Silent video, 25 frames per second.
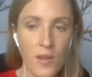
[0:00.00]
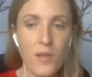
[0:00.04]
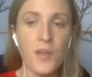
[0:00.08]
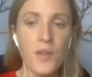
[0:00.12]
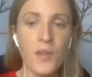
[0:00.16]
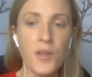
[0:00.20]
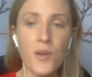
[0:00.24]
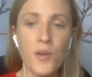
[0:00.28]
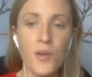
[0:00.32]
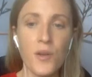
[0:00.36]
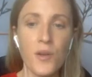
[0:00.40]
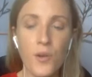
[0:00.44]

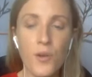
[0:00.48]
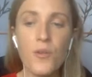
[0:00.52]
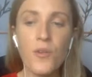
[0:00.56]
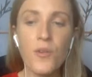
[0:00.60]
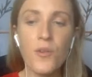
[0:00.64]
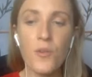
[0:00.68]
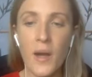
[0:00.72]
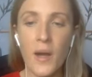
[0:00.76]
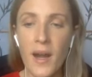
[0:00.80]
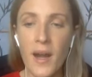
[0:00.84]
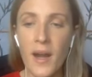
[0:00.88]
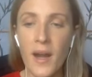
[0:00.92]
you know, who you
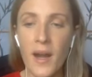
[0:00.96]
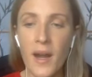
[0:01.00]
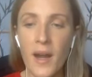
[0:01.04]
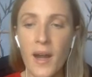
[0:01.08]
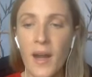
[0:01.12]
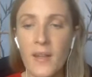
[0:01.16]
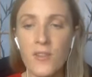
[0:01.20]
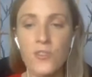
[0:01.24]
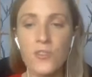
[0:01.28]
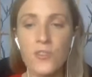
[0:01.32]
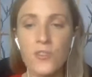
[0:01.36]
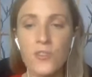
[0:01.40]
are
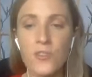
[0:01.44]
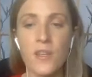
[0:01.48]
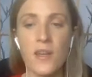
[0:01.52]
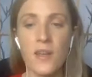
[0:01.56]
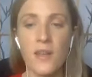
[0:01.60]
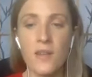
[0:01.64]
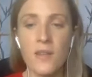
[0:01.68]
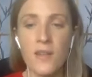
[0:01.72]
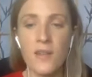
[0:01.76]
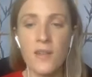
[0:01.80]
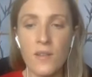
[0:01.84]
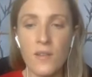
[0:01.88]
and just
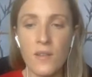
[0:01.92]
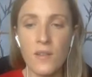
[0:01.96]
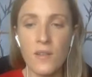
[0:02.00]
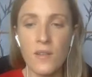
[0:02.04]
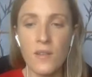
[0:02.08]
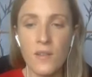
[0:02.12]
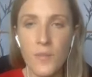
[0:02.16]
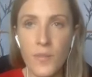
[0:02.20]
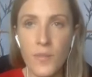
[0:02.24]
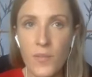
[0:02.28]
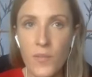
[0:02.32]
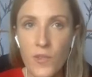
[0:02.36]
like,
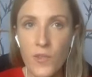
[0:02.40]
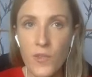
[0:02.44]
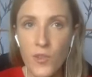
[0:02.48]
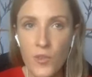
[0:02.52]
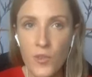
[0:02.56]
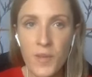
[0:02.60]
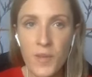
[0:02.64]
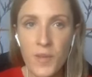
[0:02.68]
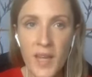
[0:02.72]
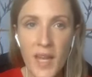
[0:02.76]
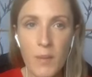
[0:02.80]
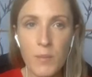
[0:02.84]
just
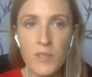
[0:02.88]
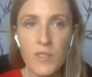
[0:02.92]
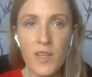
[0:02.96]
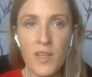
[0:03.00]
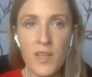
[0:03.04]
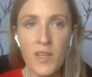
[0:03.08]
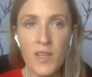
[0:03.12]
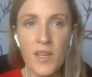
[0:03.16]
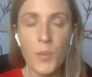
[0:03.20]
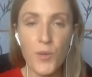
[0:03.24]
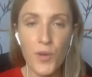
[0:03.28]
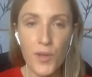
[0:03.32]
being able to
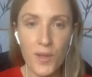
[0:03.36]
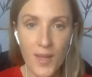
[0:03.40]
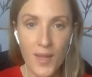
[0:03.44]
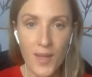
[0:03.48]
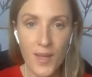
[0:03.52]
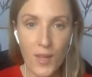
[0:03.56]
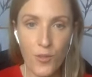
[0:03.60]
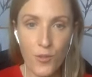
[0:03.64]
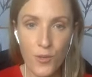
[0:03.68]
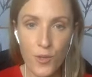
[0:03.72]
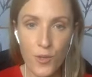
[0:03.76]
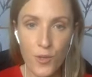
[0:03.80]
kind of bring
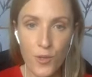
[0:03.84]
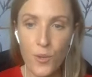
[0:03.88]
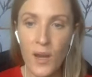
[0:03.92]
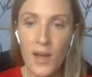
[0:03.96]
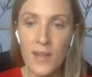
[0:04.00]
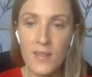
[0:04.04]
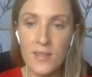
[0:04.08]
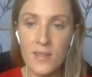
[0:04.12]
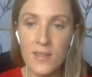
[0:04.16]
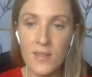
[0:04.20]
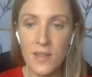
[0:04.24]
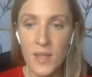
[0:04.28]
that through
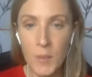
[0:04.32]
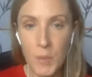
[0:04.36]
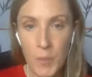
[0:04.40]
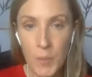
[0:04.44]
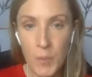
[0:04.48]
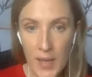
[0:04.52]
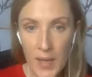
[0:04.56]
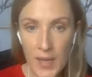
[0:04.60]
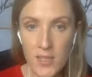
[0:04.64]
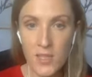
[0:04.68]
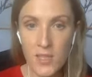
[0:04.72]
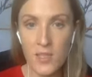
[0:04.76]
as an
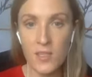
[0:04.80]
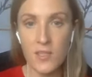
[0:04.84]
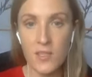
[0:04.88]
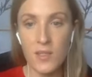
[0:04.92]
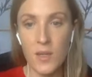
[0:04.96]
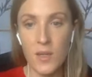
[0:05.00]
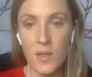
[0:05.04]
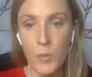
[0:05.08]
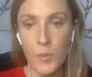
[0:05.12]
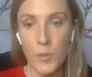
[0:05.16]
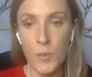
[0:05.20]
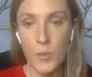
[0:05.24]
embedded
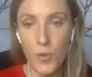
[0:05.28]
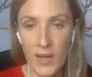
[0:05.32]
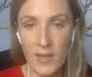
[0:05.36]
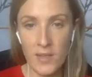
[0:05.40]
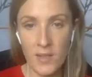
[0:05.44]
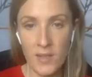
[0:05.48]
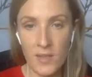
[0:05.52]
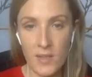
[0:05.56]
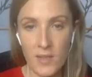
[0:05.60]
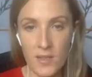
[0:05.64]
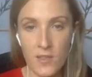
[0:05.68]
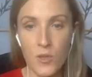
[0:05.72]

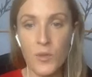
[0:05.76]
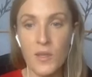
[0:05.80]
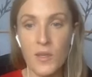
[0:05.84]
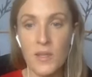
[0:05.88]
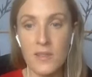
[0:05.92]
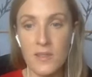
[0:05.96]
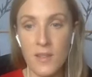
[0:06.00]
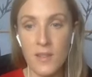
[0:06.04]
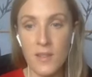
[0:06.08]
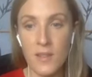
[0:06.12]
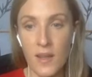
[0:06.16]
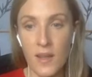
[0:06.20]
practice. So
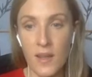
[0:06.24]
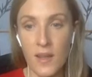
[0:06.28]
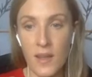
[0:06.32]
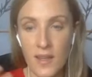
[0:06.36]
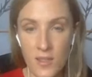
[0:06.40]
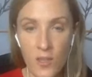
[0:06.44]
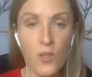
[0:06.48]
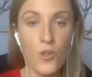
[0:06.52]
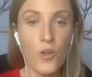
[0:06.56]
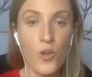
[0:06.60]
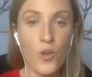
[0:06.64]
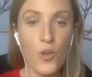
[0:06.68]
it's like,
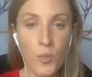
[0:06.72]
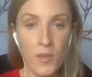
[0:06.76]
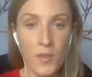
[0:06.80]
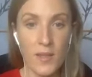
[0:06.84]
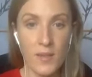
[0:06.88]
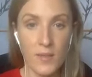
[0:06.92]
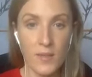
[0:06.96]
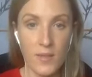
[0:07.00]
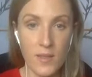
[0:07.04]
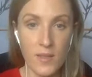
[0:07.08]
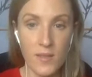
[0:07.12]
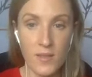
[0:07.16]
it's a new
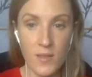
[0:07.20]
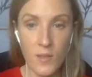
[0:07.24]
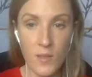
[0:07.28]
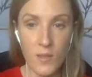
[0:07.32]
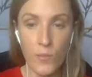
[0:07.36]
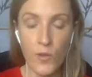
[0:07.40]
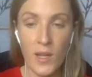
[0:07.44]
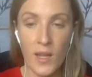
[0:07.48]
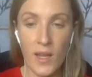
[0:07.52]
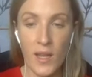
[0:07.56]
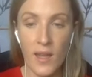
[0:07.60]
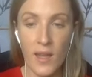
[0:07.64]
belief system
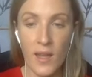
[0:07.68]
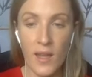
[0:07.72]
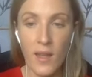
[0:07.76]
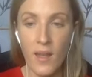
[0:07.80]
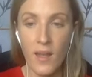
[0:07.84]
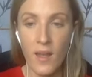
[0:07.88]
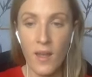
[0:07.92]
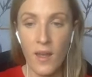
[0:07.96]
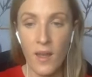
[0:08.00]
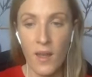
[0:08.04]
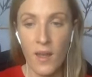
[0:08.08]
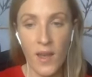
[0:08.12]
really,
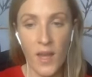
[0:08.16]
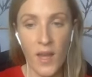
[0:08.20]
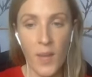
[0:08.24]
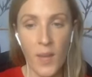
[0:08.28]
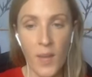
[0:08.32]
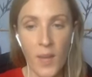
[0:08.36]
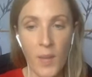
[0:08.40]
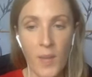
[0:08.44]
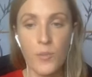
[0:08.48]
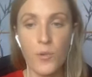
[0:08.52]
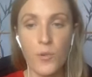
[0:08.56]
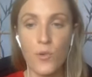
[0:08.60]

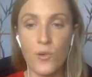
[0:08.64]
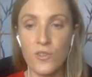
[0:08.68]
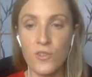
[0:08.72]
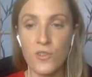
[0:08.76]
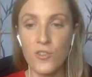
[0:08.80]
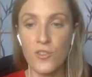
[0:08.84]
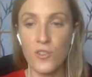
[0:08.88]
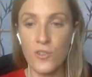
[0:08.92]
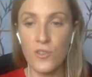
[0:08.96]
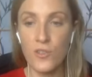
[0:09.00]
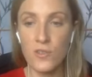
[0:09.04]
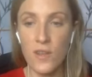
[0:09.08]
as opposed
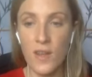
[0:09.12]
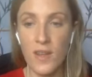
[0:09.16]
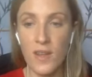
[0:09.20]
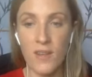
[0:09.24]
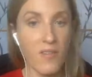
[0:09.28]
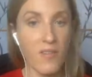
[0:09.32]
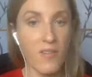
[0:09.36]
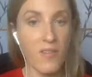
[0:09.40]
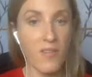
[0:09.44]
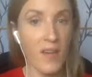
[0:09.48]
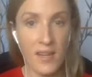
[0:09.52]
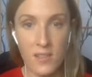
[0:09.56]
to just a
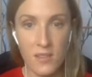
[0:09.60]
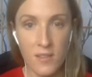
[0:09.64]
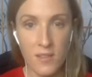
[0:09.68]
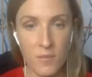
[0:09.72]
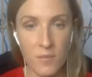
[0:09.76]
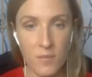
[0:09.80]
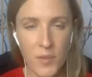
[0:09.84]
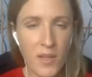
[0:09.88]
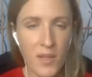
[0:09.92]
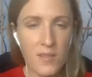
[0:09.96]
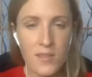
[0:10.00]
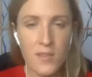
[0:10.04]
fad,
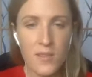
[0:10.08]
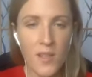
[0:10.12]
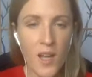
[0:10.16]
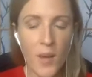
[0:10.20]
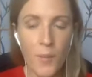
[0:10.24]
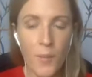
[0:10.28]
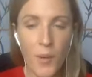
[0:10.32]
because it's not